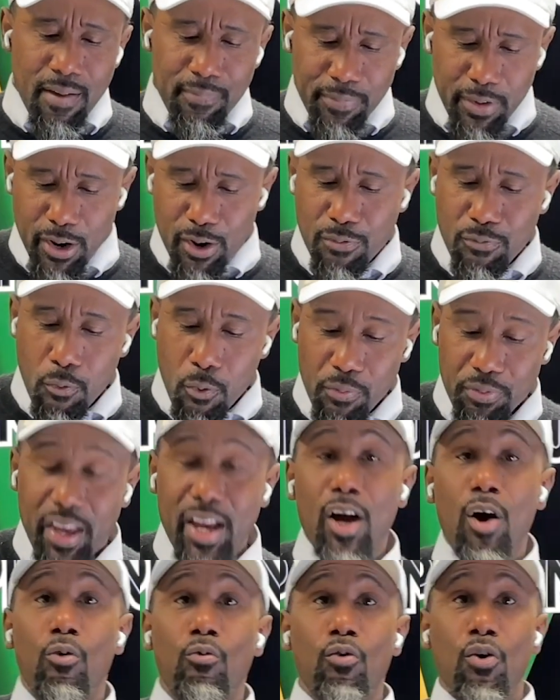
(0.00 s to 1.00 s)
Therefore,
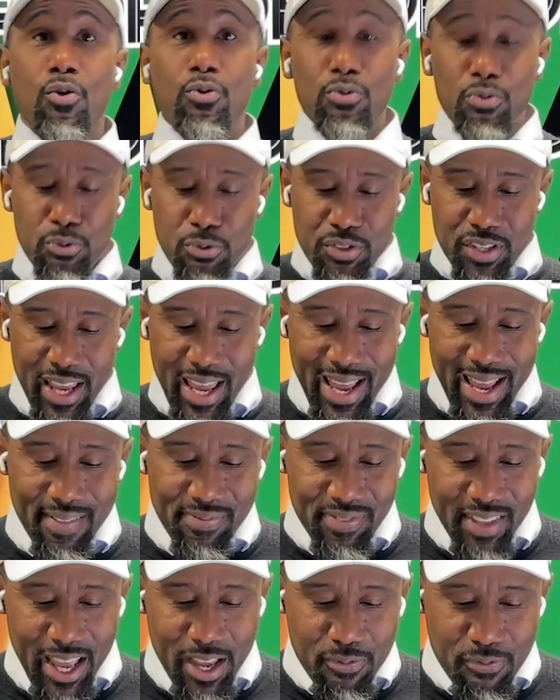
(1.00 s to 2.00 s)
they arose
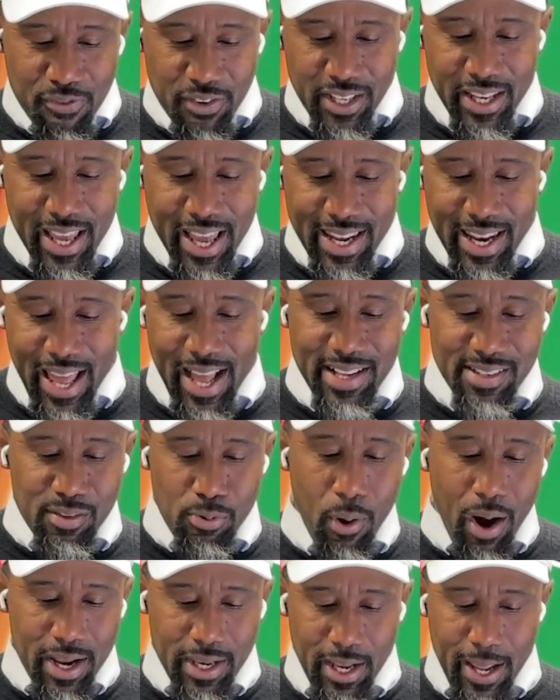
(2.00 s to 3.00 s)
and they fled at
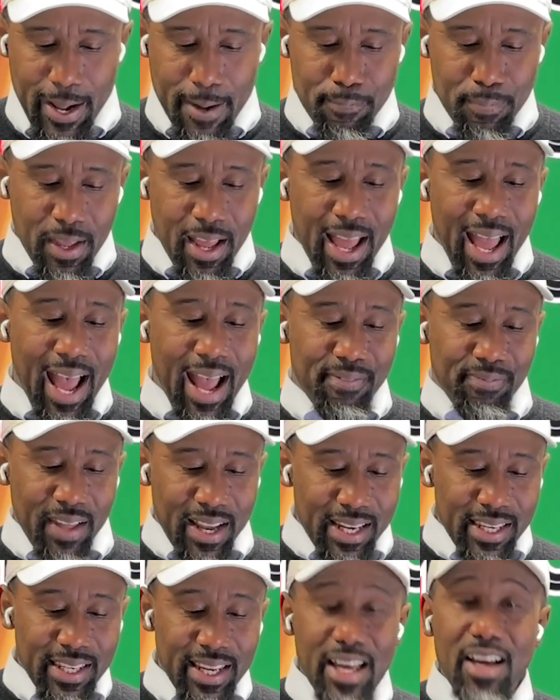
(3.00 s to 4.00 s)
twilight, and
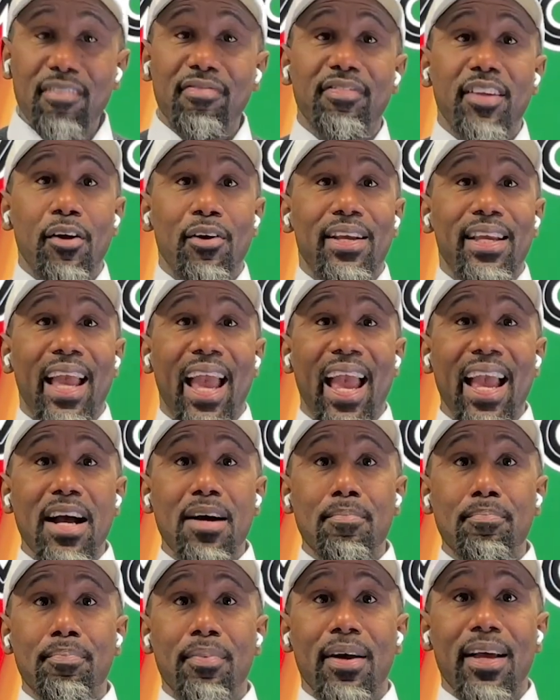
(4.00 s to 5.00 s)
they left their
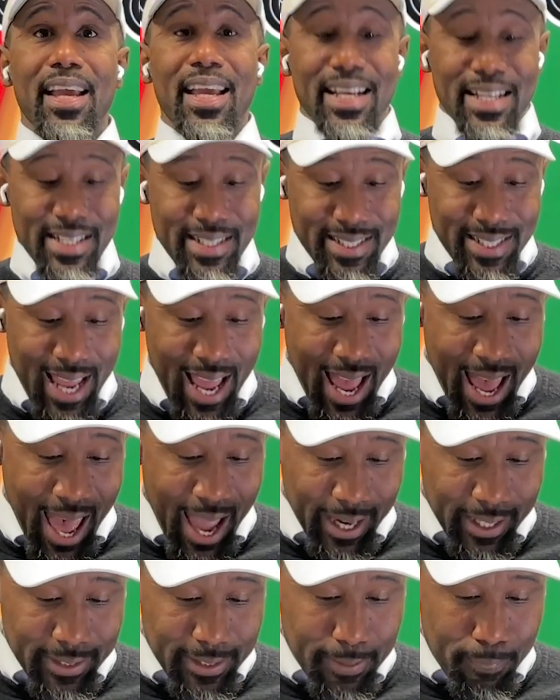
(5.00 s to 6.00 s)
camp
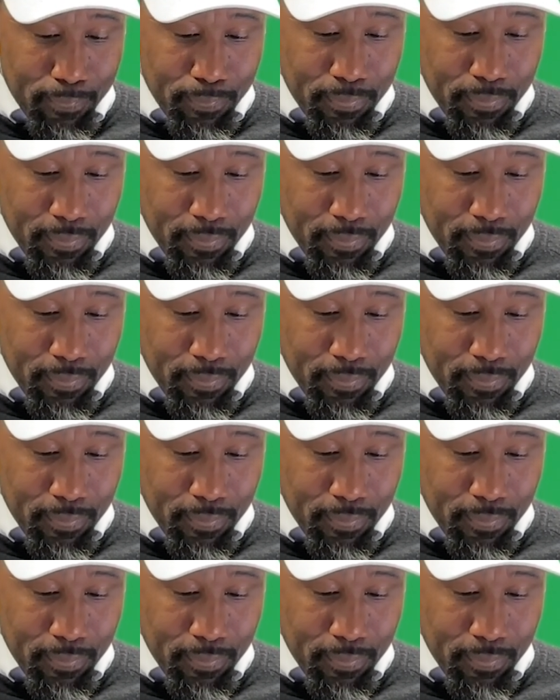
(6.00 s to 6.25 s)
intact.